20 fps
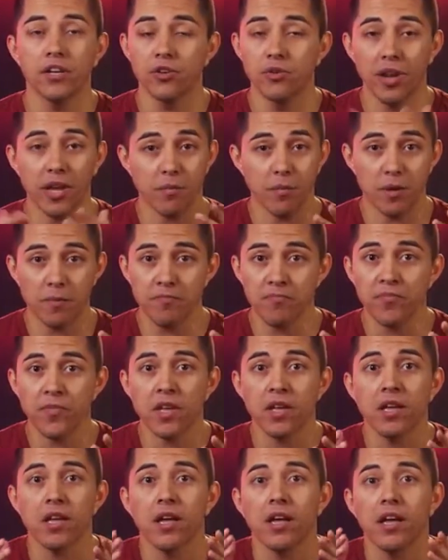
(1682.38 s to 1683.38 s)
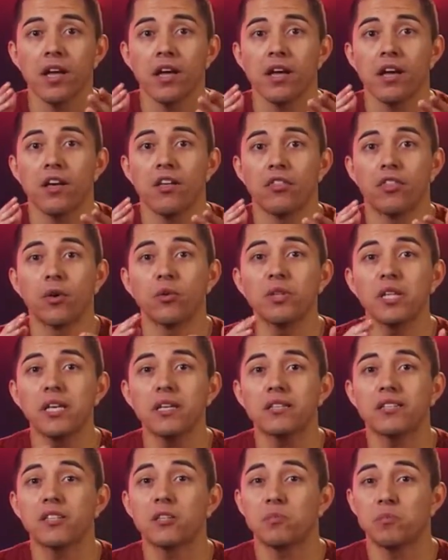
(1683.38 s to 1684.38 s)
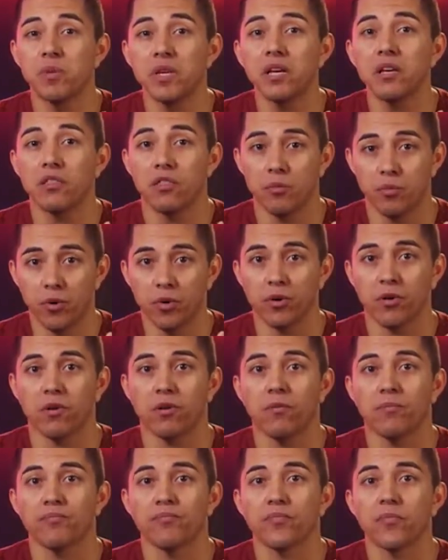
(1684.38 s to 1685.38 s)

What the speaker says: you name it. They'll need to speak the protocol.